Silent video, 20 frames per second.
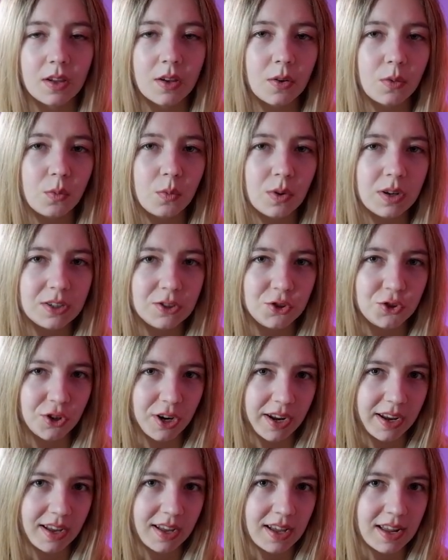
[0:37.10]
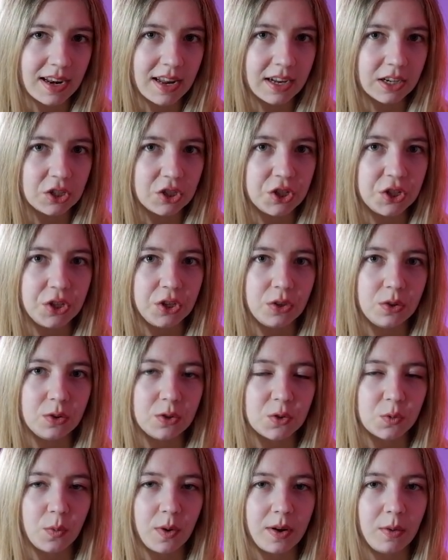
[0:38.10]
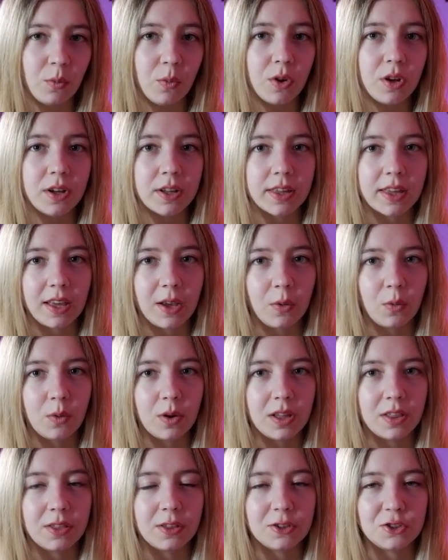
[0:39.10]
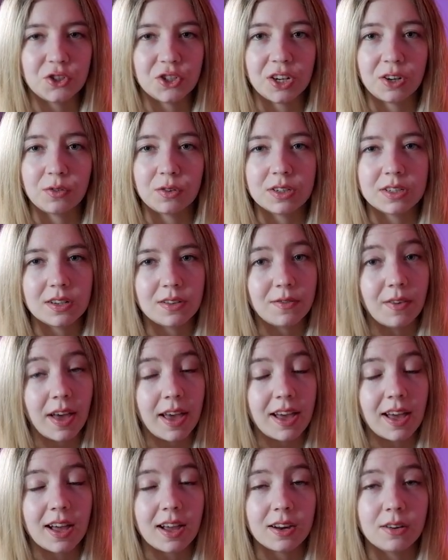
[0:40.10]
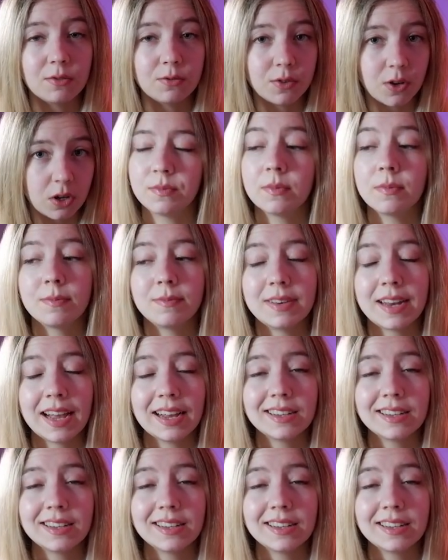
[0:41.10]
One trick I like to use when working with generative AI in Photoshop